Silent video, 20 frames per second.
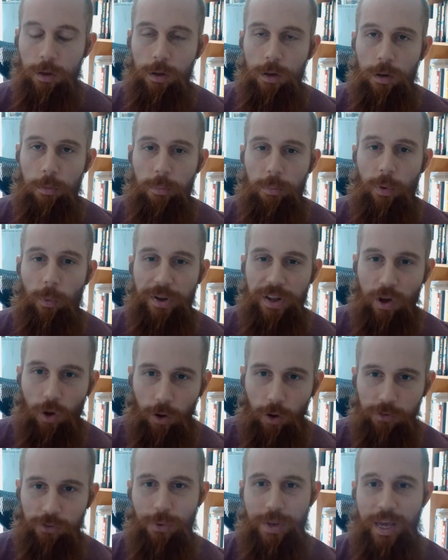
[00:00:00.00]
But we
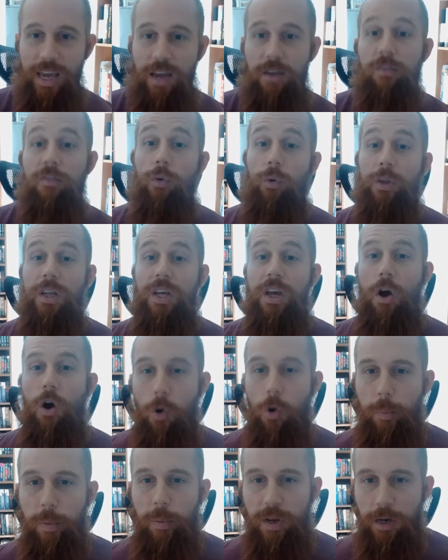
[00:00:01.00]
also can't fully
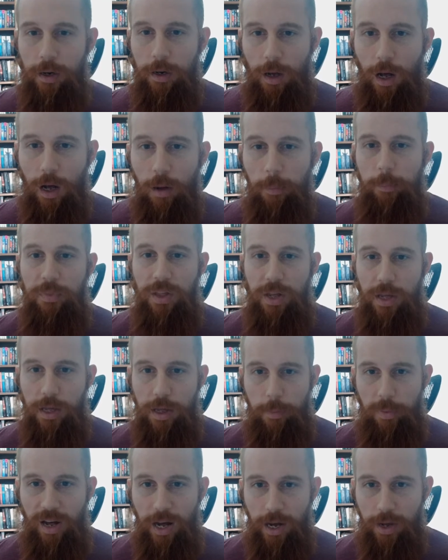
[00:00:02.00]
open up the
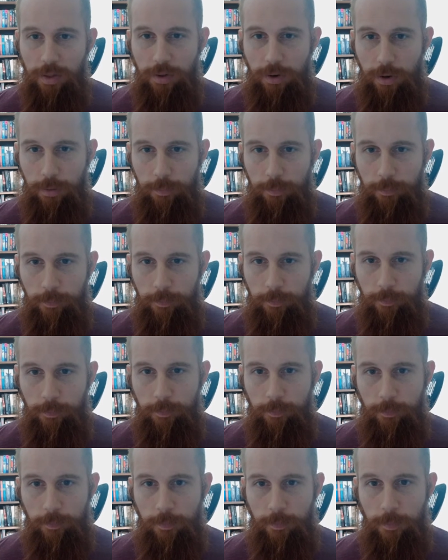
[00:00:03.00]
hip either.
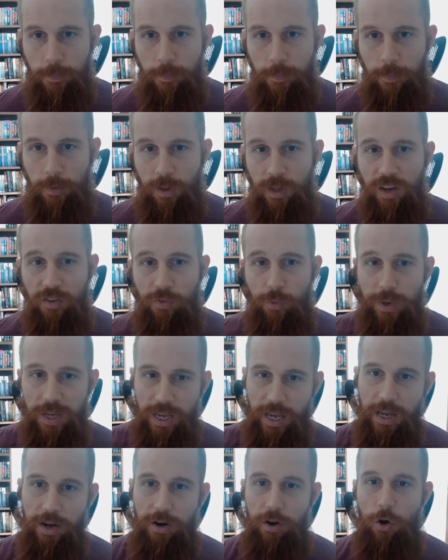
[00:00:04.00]
If we
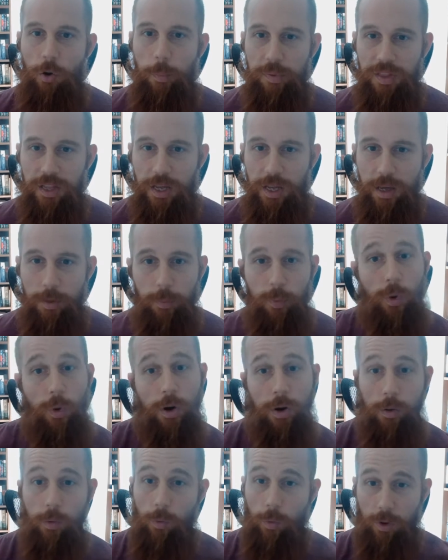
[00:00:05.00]
can't open the hip,
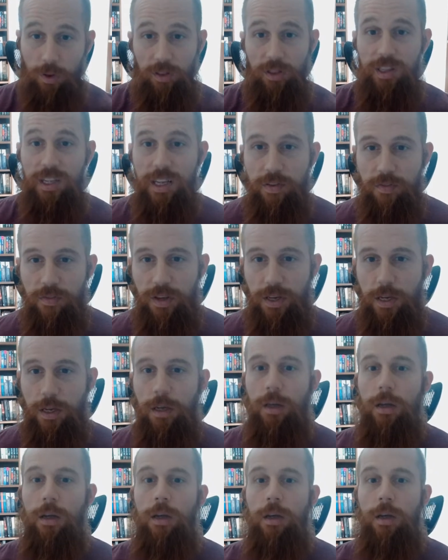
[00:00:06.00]
we're leaving
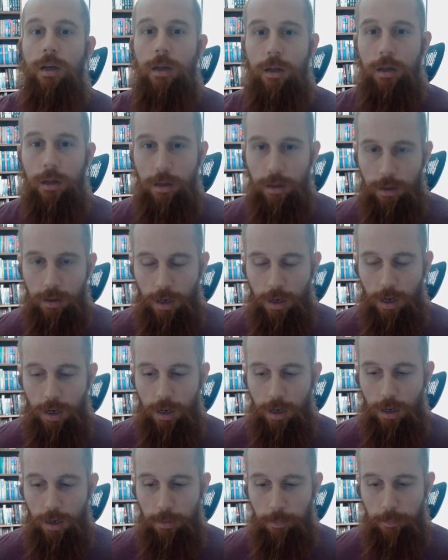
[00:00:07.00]

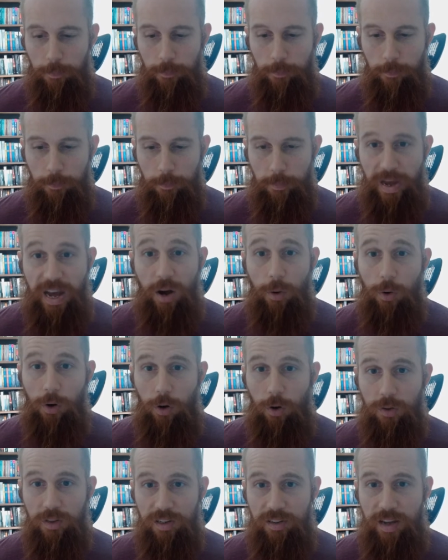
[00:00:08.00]
power
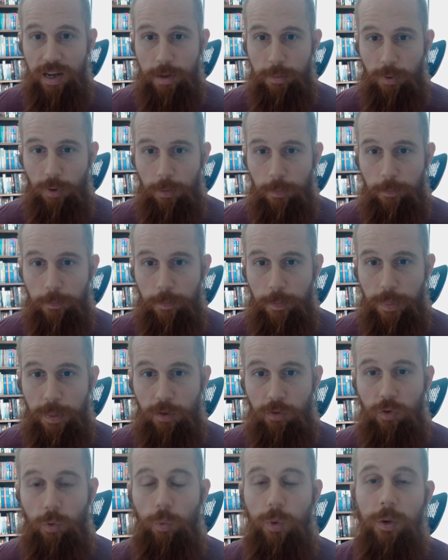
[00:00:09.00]
on the table.
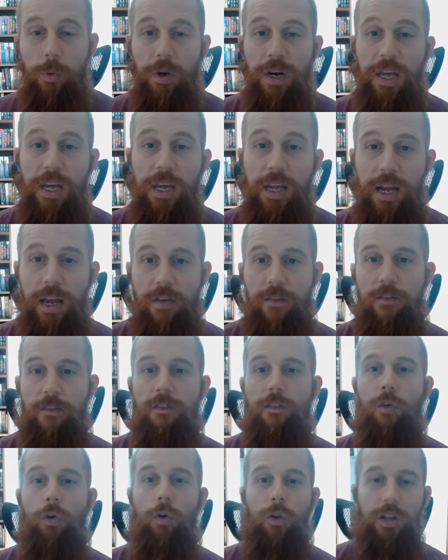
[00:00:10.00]
So we want to hit a
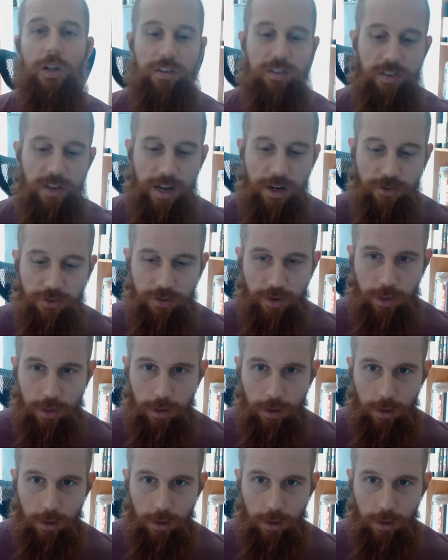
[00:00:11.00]
full extension